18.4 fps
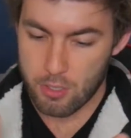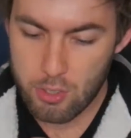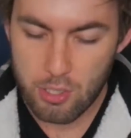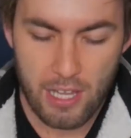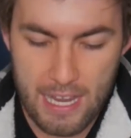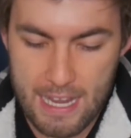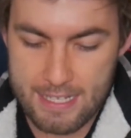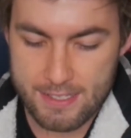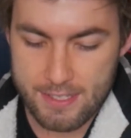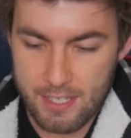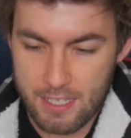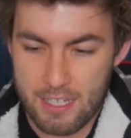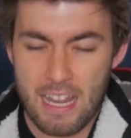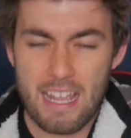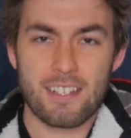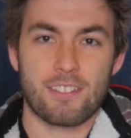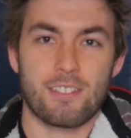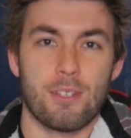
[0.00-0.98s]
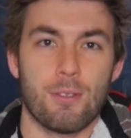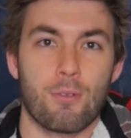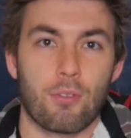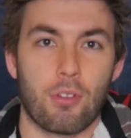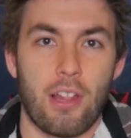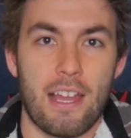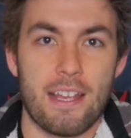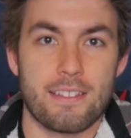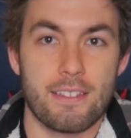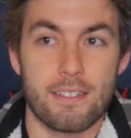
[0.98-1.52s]
Class, the next two
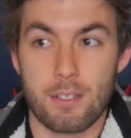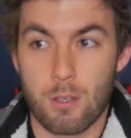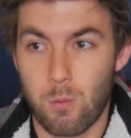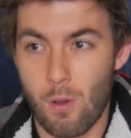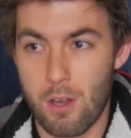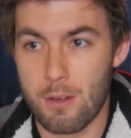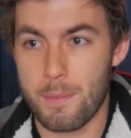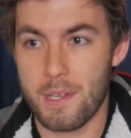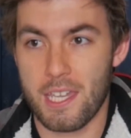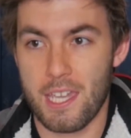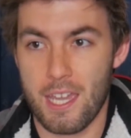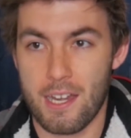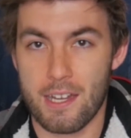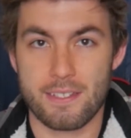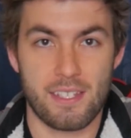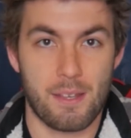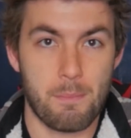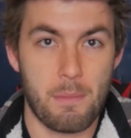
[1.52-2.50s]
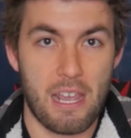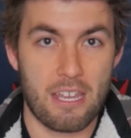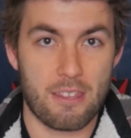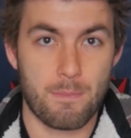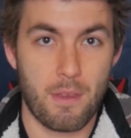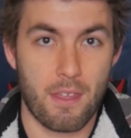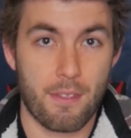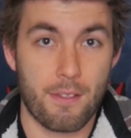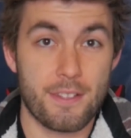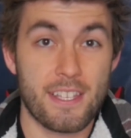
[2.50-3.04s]
classes, quantum mechanics and math
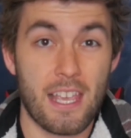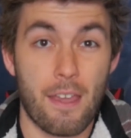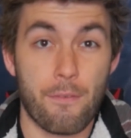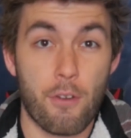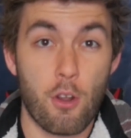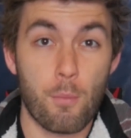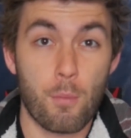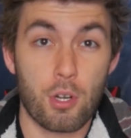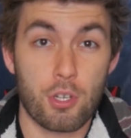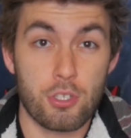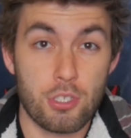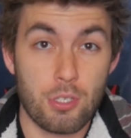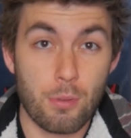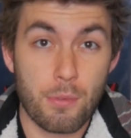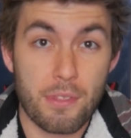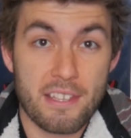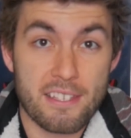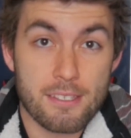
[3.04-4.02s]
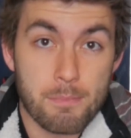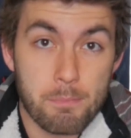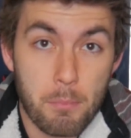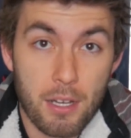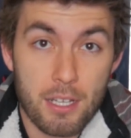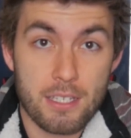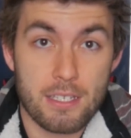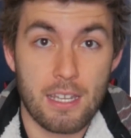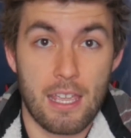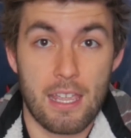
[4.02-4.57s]
methods, have homework due this
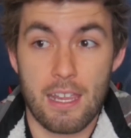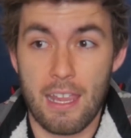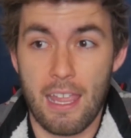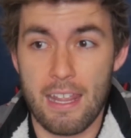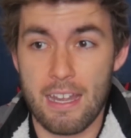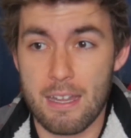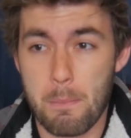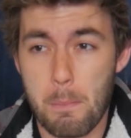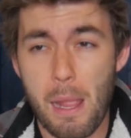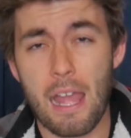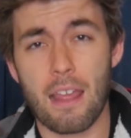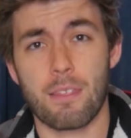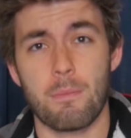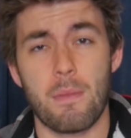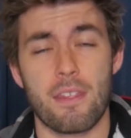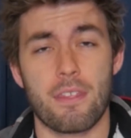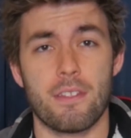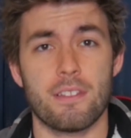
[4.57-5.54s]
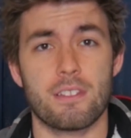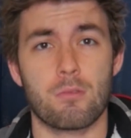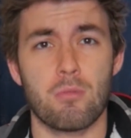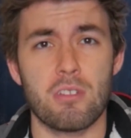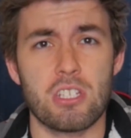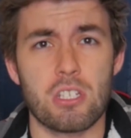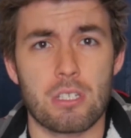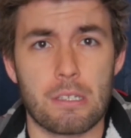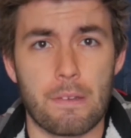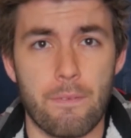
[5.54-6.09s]
Monday, and in math methods we
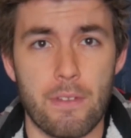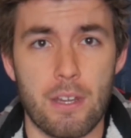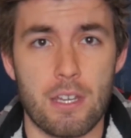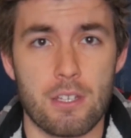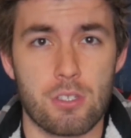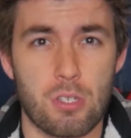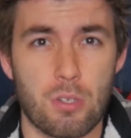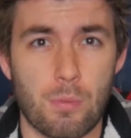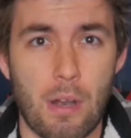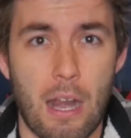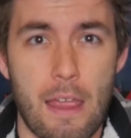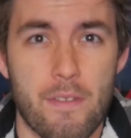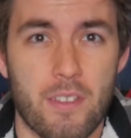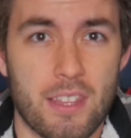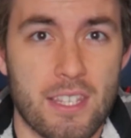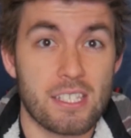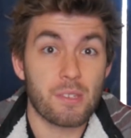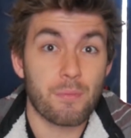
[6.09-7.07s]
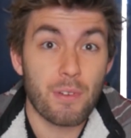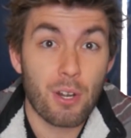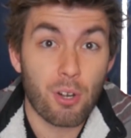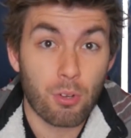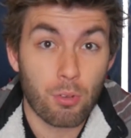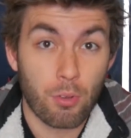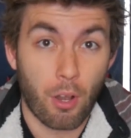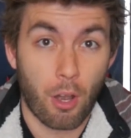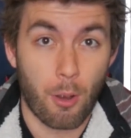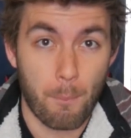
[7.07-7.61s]
just finished deriving the
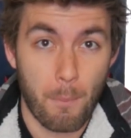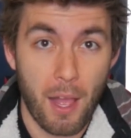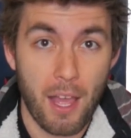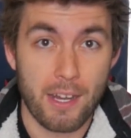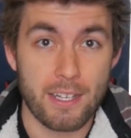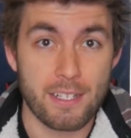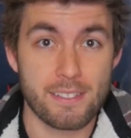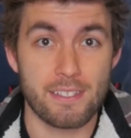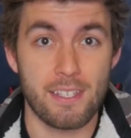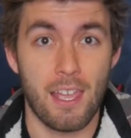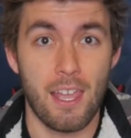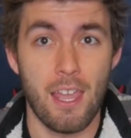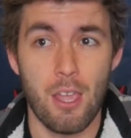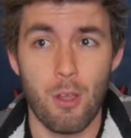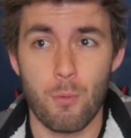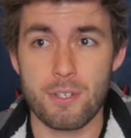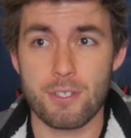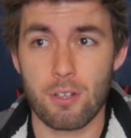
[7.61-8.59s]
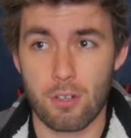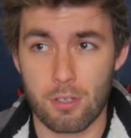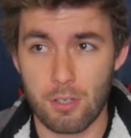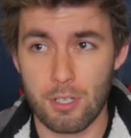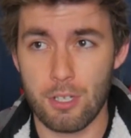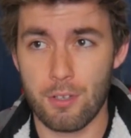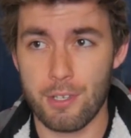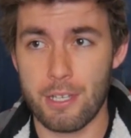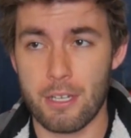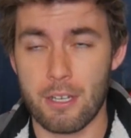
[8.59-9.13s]
spherical harmonics, which are
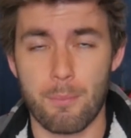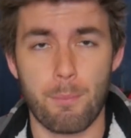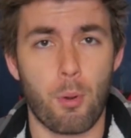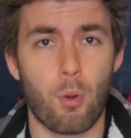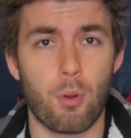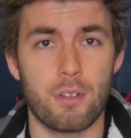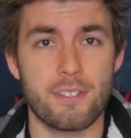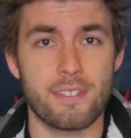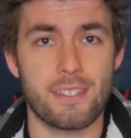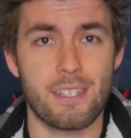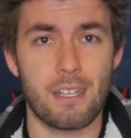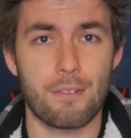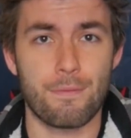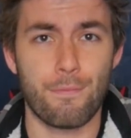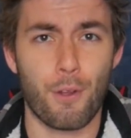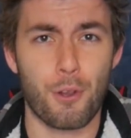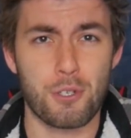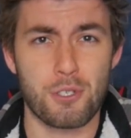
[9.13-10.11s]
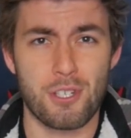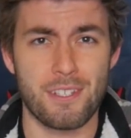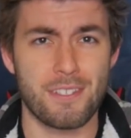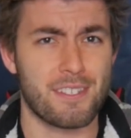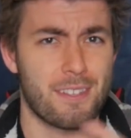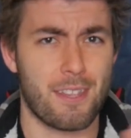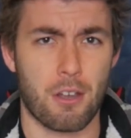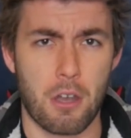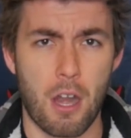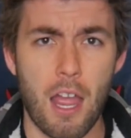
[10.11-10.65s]
clearly an important set of
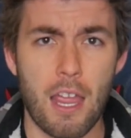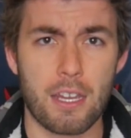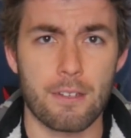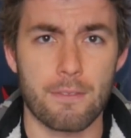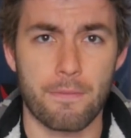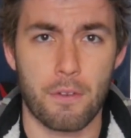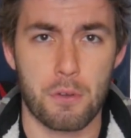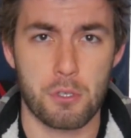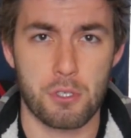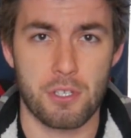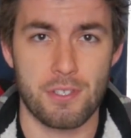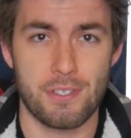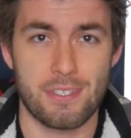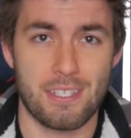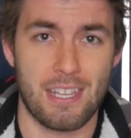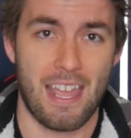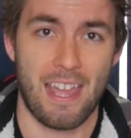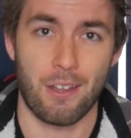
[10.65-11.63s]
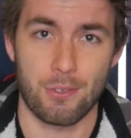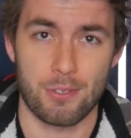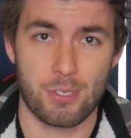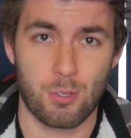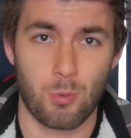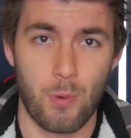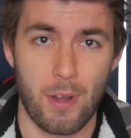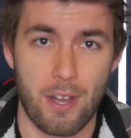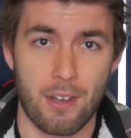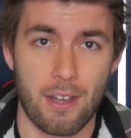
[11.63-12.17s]
functions, their eigenfunctions to L
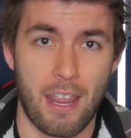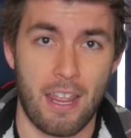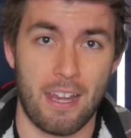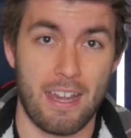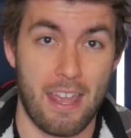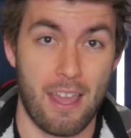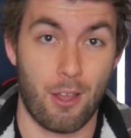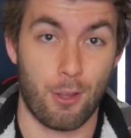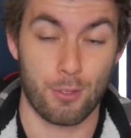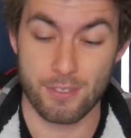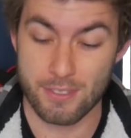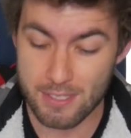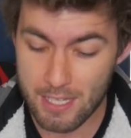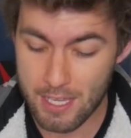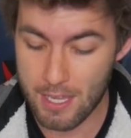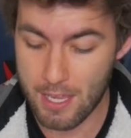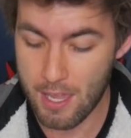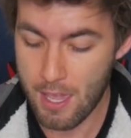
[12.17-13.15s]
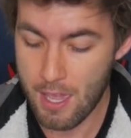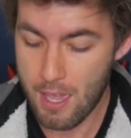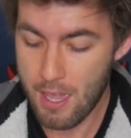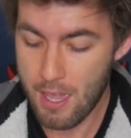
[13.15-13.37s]
squared and Lz,